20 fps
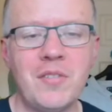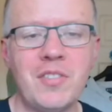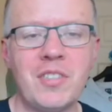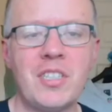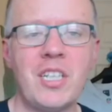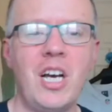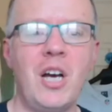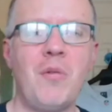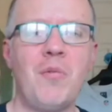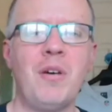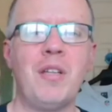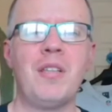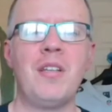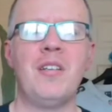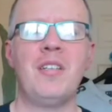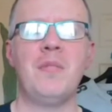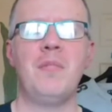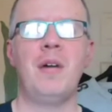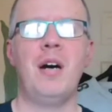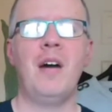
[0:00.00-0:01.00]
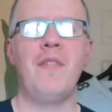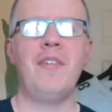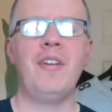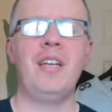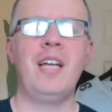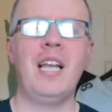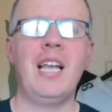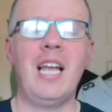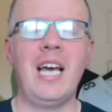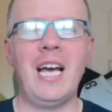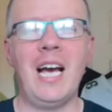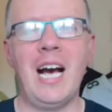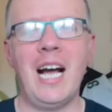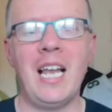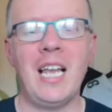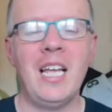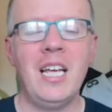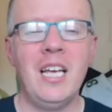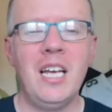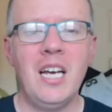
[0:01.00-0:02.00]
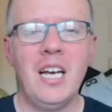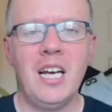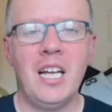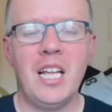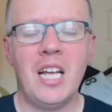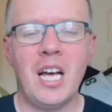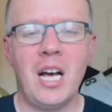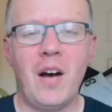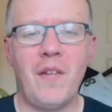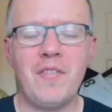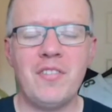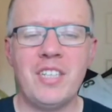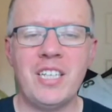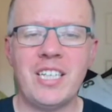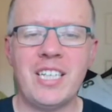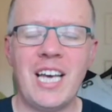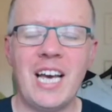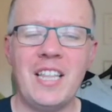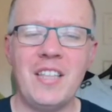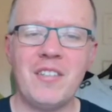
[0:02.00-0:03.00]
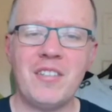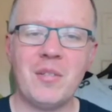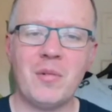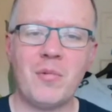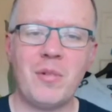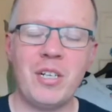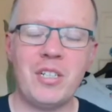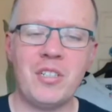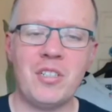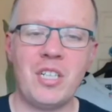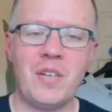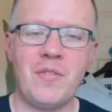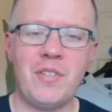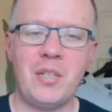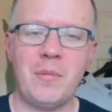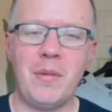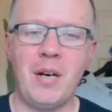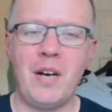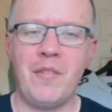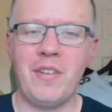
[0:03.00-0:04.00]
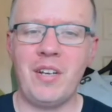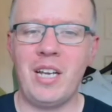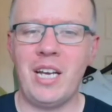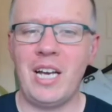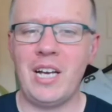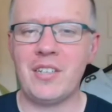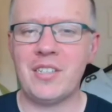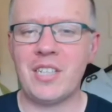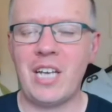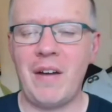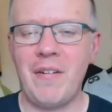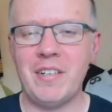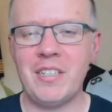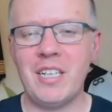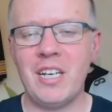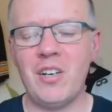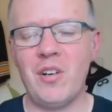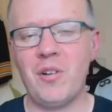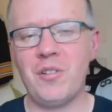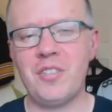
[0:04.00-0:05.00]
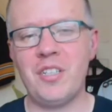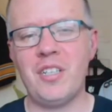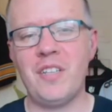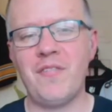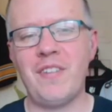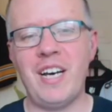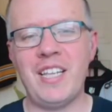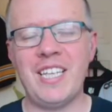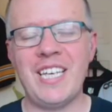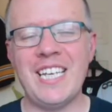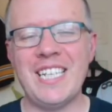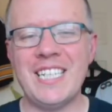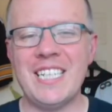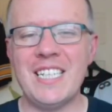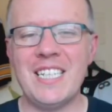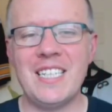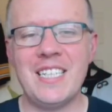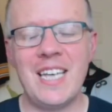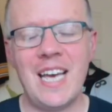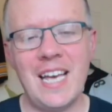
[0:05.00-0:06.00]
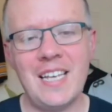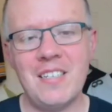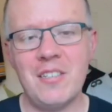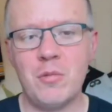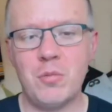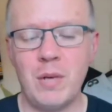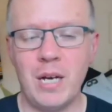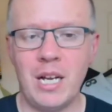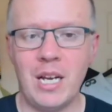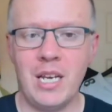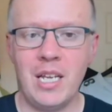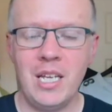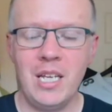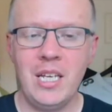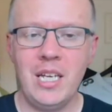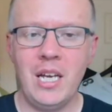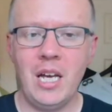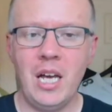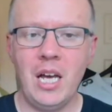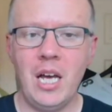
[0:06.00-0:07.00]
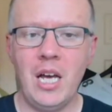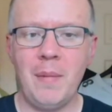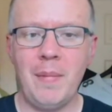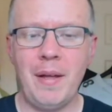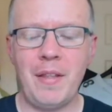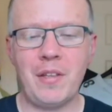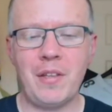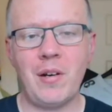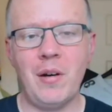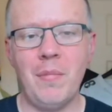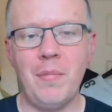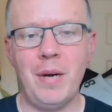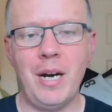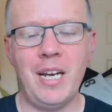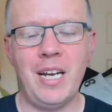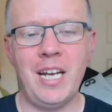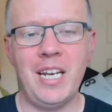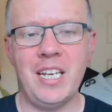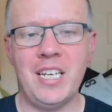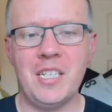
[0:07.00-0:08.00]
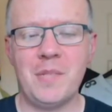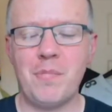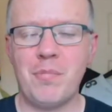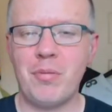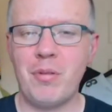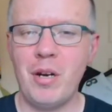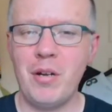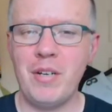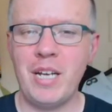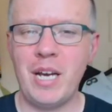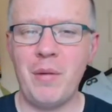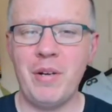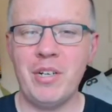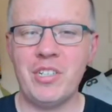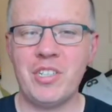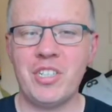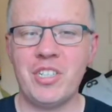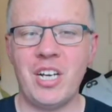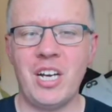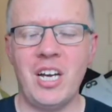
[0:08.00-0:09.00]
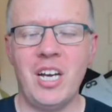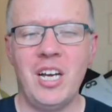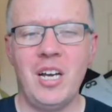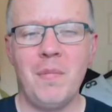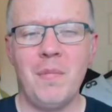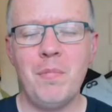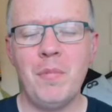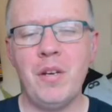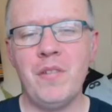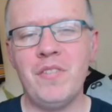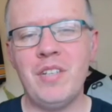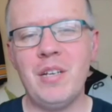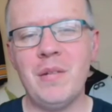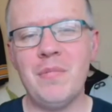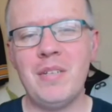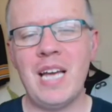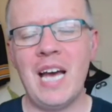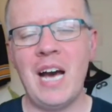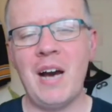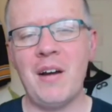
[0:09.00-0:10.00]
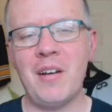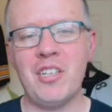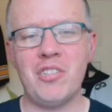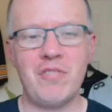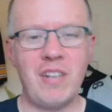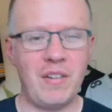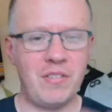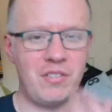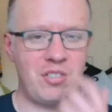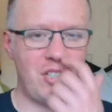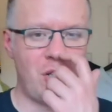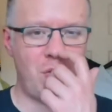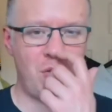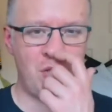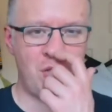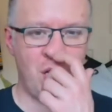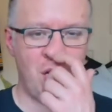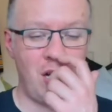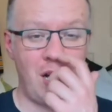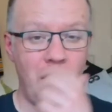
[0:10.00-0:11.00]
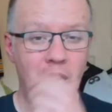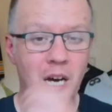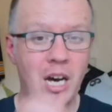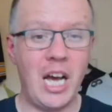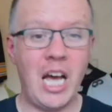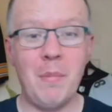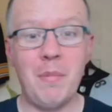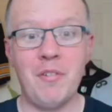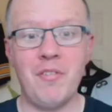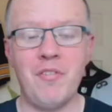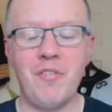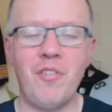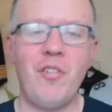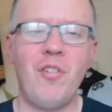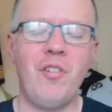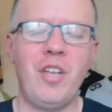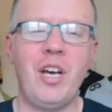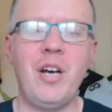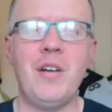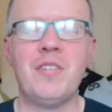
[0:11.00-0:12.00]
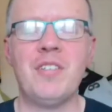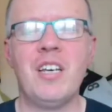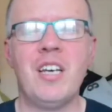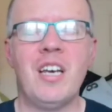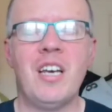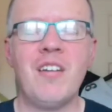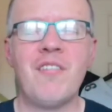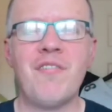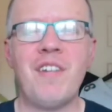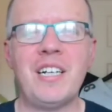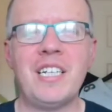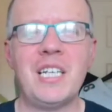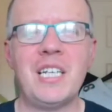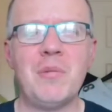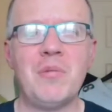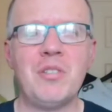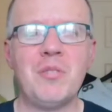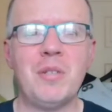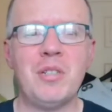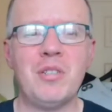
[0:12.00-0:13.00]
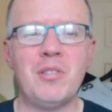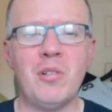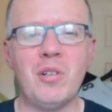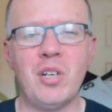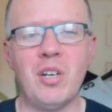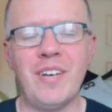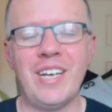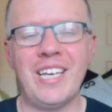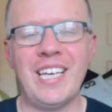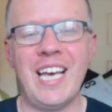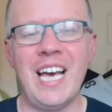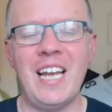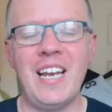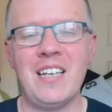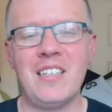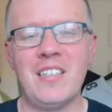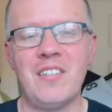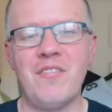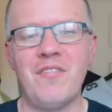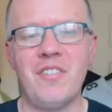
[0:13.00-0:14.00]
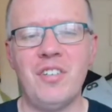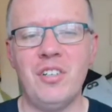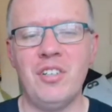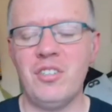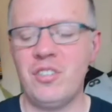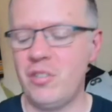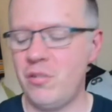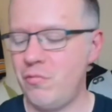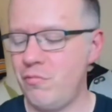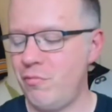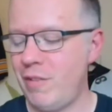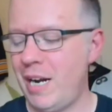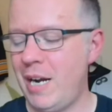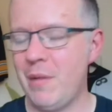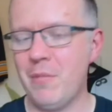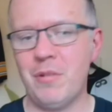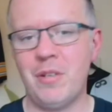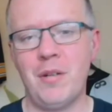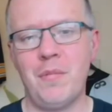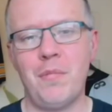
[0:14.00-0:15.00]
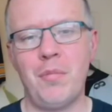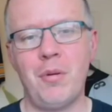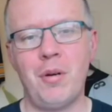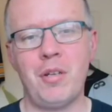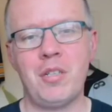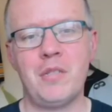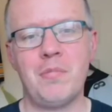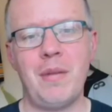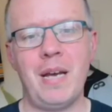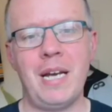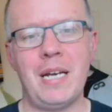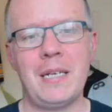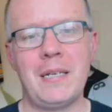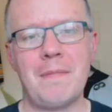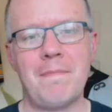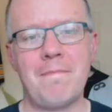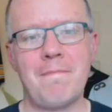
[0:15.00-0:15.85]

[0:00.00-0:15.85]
to go with DeMarvin Leal. Obviously, again, there's some questions over DeMarvin Leal's character, and also the fact that he didn't test well at the Combine and in his pro day, which moved him down. His draft stock was a lot higher before those. In fact, he was being thought of again as a first-round prospect.